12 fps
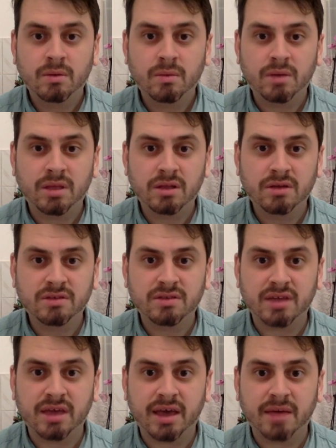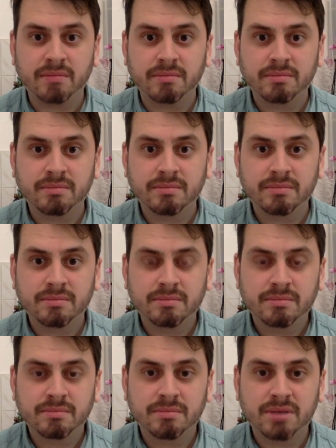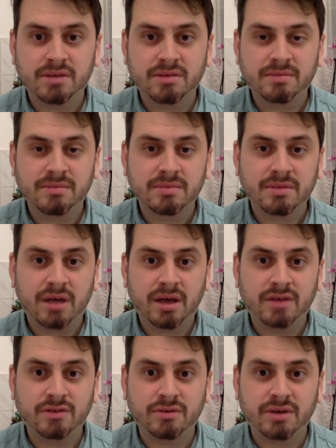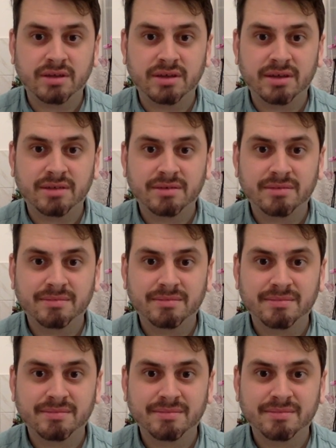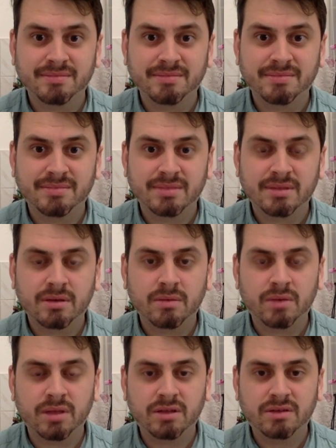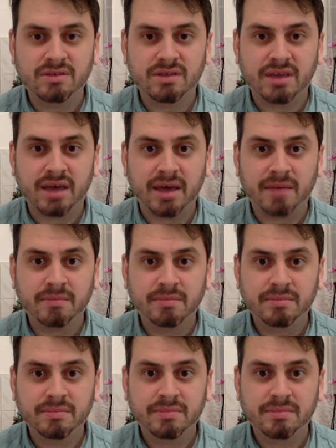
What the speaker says: we lost the game, but I enjoyed it. We lost the game,